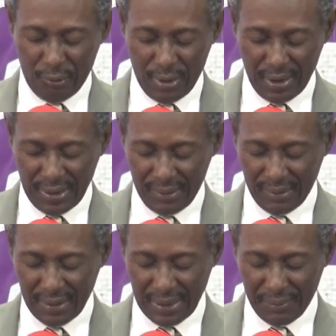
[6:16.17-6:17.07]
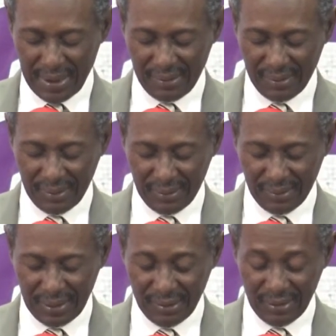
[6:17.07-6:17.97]
readings and
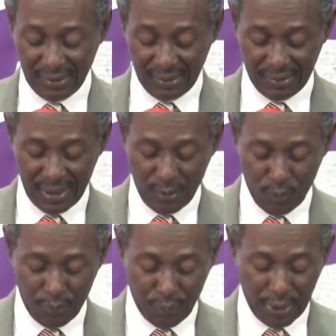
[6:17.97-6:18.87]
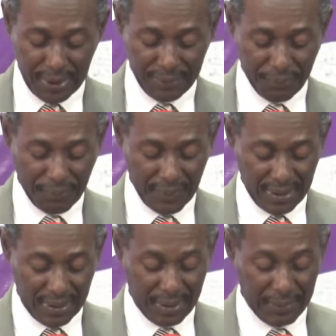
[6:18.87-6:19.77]
blessings. In Jesus' name we pray.
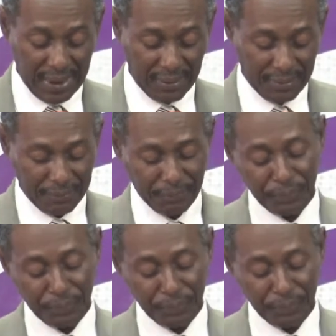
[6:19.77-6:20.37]
Amen.